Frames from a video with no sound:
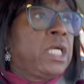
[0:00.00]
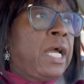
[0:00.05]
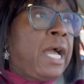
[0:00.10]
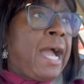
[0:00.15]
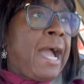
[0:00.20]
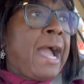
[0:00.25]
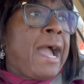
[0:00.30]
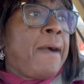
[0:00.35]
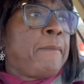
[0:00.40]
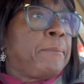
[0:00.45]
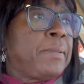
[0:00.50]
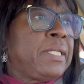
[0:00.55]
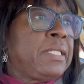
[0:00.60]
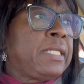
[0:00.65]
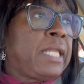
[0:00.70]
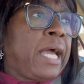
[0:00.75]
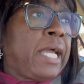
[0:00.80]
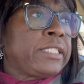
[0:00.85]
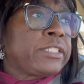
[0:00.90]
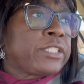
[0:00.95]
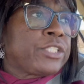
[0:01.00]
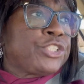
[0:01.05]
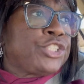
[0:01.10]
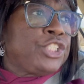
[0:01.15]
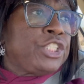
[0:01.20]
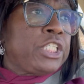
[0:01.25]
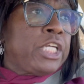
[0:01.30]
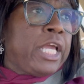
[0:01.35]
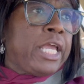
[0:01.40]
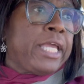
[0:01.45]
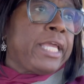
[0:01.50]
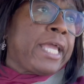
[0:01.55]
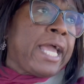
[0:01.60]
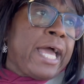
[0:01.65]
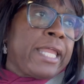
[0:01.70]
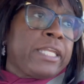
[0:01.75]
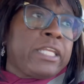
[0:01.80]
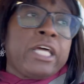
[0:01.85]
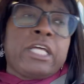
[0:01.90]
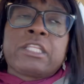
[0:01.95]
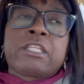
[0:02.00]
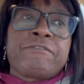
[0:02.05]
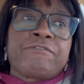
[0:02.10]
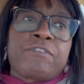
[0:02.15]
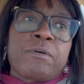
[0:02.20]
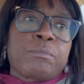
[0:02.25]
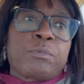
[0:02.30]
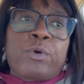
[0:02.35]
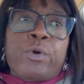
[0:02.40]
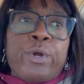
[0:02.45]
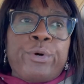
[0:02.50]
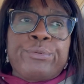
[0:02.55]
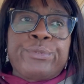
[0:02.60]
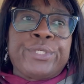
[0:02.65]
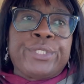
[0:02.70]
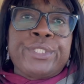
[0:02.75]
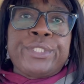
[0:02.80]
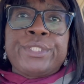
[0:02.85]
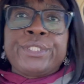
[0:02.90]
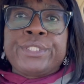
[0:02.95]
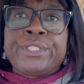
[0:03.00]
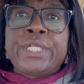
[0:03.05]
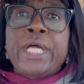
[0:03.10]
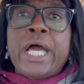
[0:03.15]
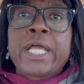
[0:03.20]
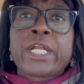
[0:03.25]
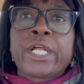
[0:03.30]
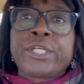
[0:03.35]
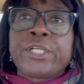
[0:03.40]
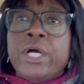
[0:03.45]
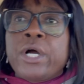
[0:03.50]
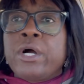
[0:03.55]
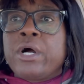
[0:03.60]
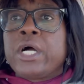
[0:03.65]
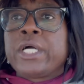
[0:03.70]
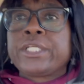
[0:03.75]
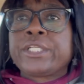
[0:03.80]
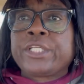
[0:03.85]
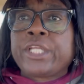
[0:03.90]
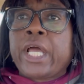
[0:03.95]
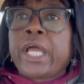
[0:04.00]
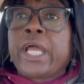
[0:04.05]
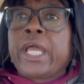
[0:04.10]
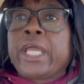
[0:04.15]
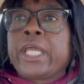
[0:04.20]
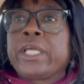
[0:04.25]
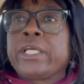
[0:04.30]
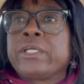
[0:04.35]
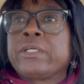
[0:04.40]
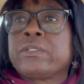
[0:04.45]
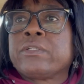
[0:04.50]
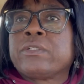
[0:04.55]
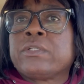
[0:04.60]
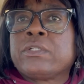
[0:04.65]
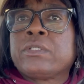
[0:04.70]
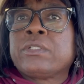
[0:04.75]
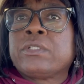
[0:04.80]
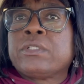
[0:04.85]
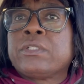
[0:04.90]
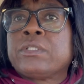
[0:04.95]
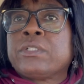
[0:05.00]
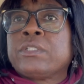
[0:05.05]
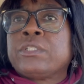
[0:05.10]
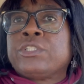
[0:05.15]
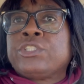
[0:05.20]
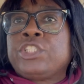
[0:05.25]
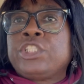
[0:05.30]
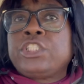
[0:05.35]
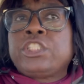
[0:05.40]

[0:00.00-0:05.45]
I'll be nice, cause she ain't got nothing from Kroger. Not a darn thing. She